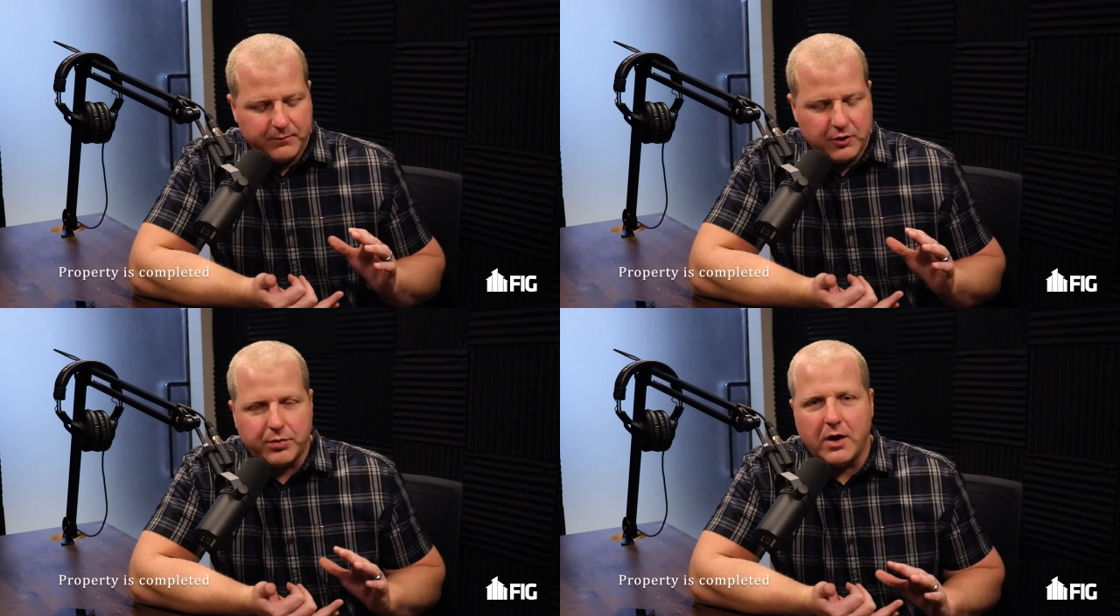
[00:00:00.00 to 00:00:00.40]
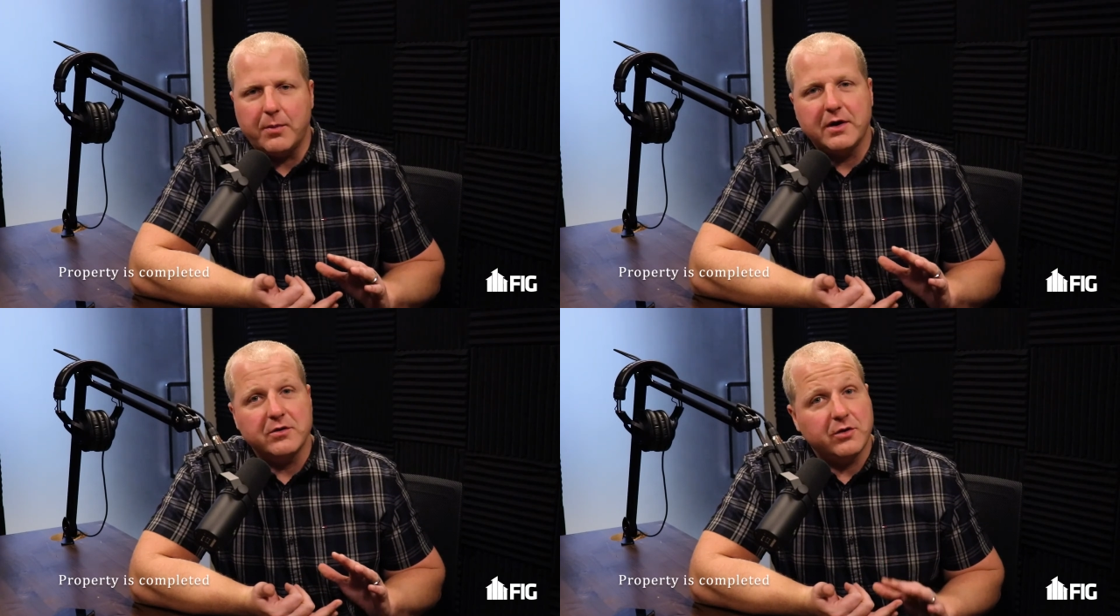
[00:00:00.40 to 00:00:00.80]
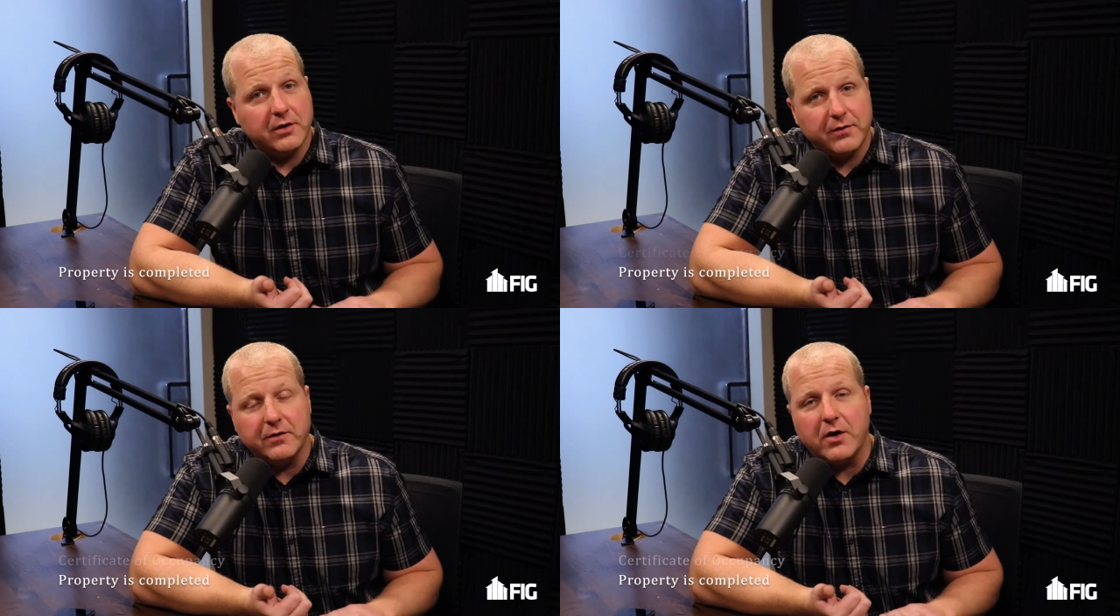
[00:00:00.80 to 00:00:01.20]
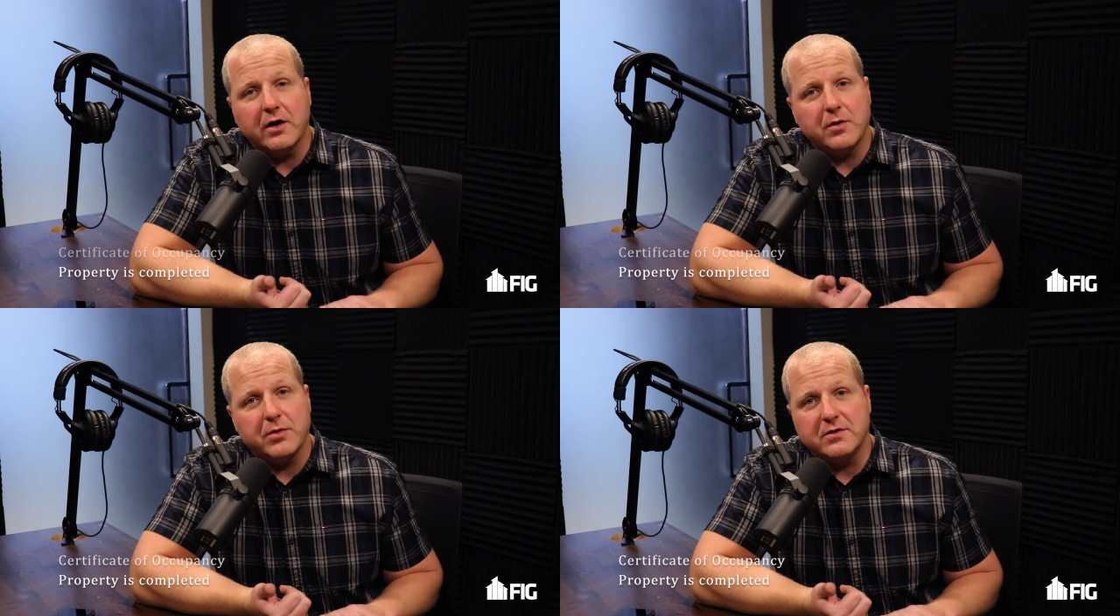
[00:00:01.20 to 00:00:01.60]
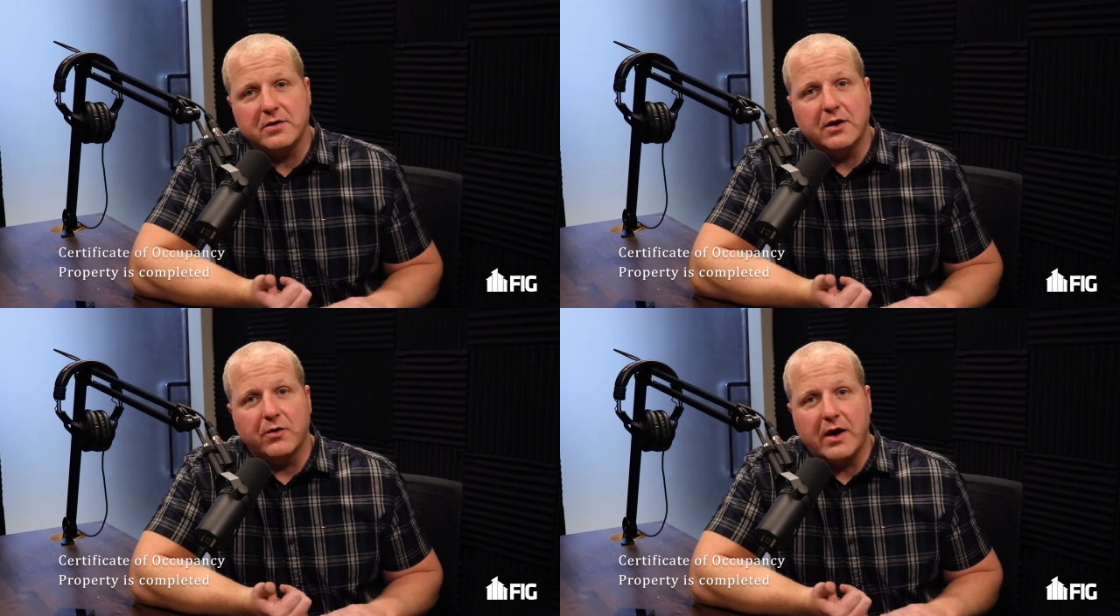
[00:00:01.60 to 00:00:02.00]
Your property has certificate of
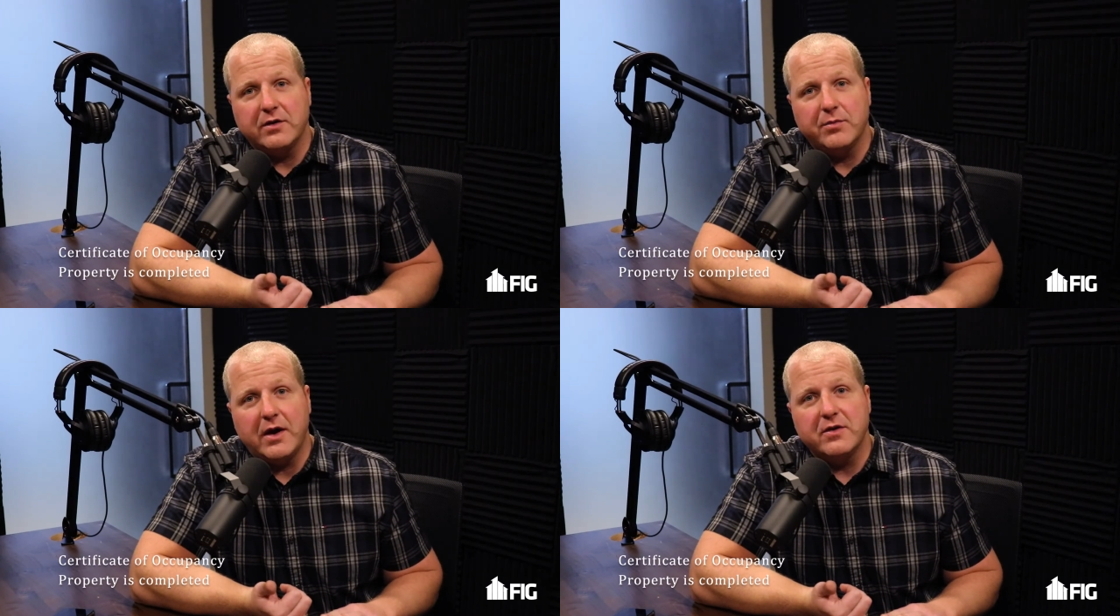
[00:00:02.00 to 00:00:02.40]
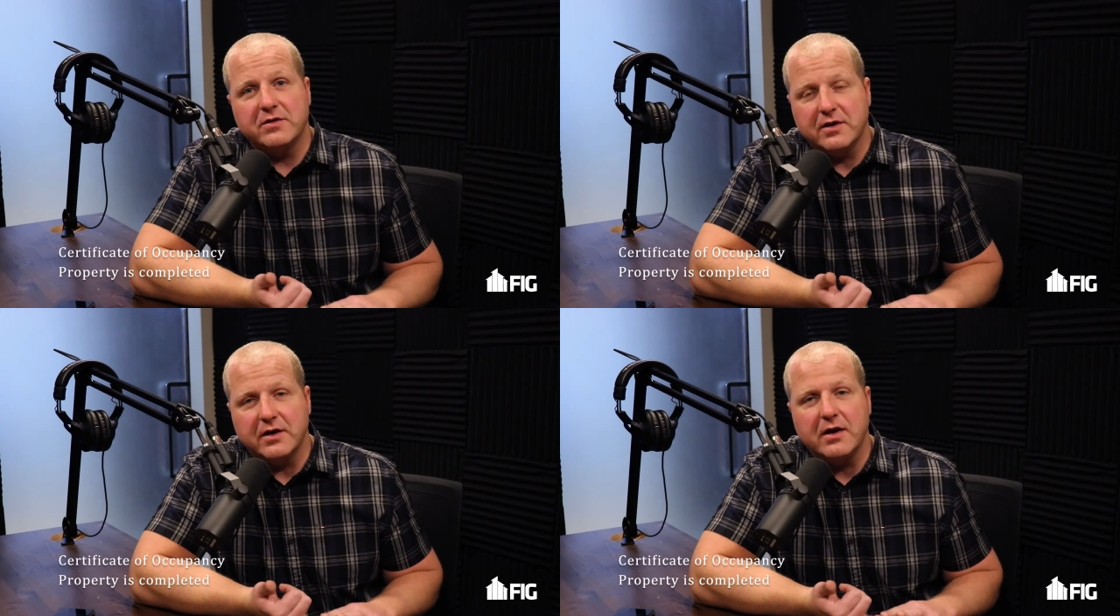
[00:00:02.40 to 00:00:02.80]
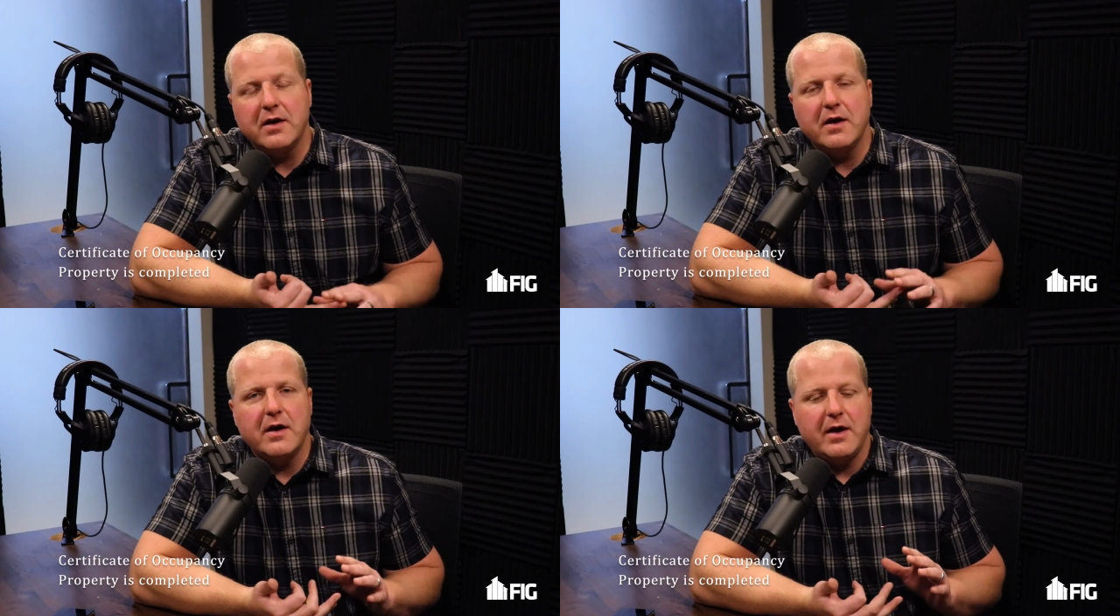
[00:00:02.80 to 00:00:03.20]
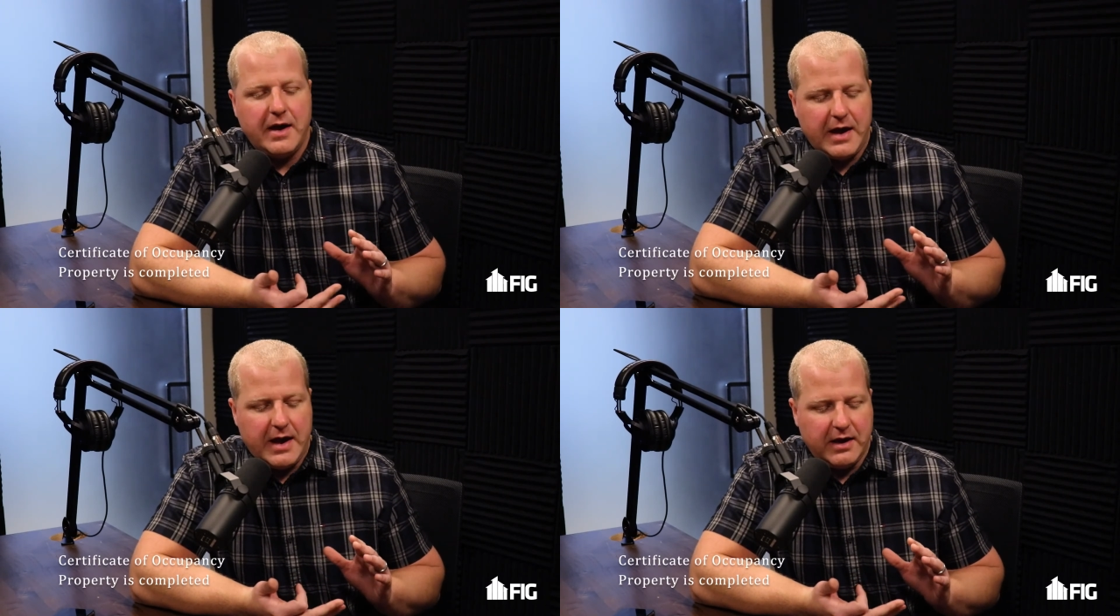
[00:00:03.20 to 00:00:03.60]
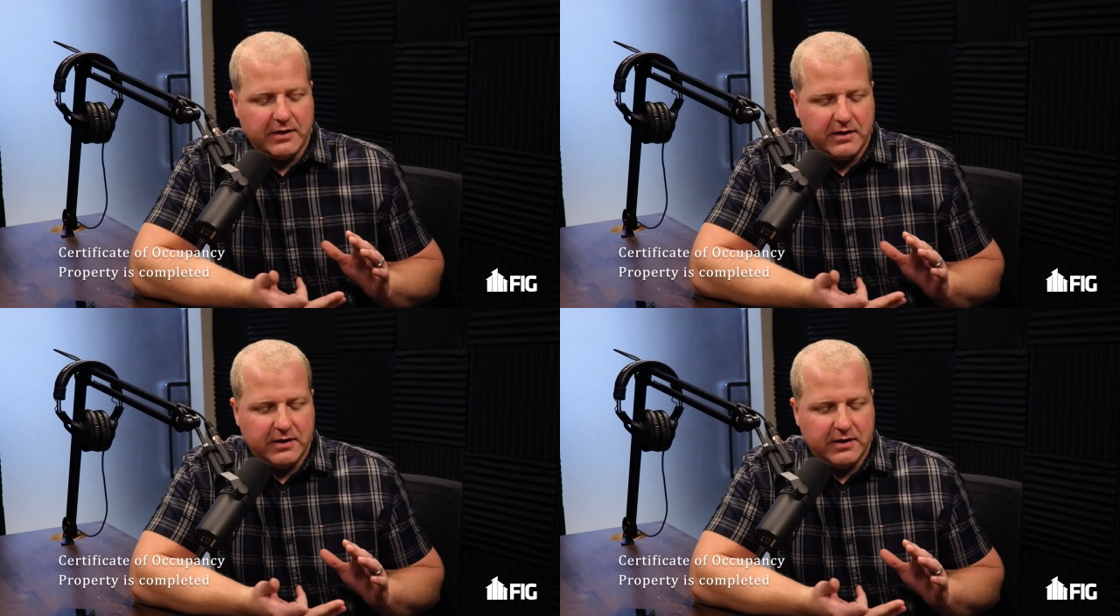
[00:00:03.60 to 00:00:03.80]
occupancy granted by the city, and